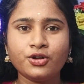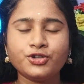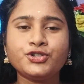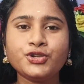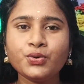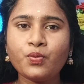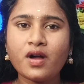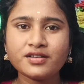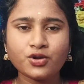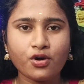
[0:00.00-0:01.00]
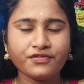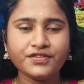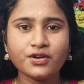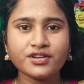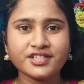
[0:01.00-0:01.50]
Do you want
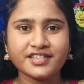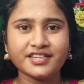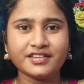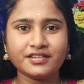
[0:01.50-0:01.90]
coffee or tea?